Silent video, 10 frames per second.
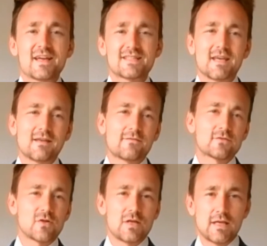Thanks again
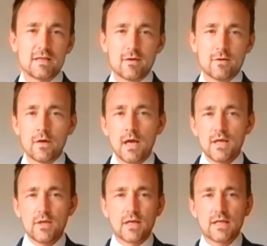for tuning in though.
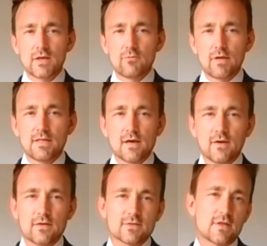You can click right
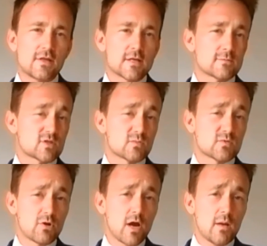down here so that you can
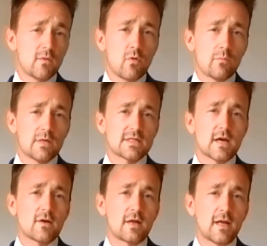subscribe. You won't
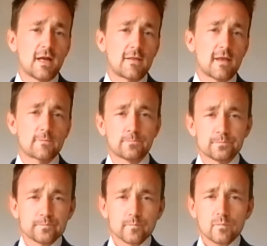miss out on anything.
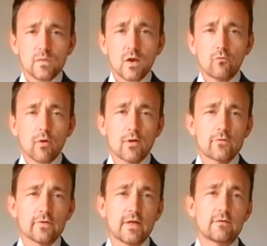Right
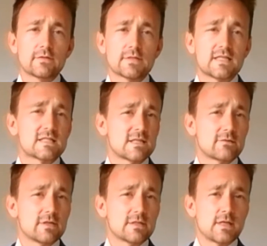over here is this
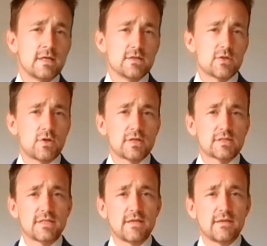series. So you
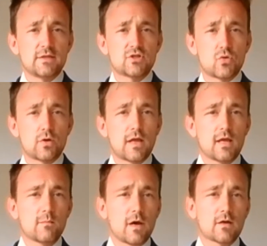can see the
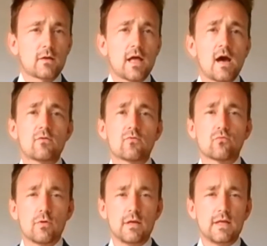shorthand model, how to
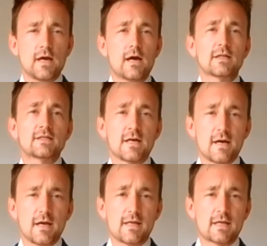read, how to
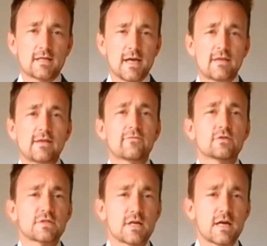tie a necktie, the
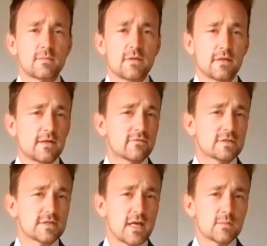different
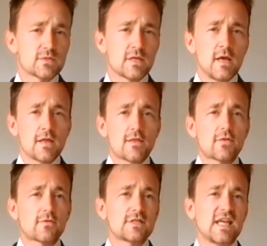steps, the
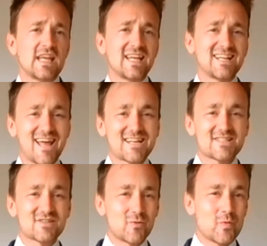13
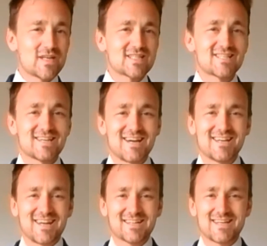classical ways to tie
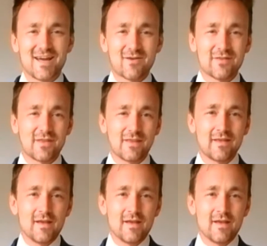a necktie,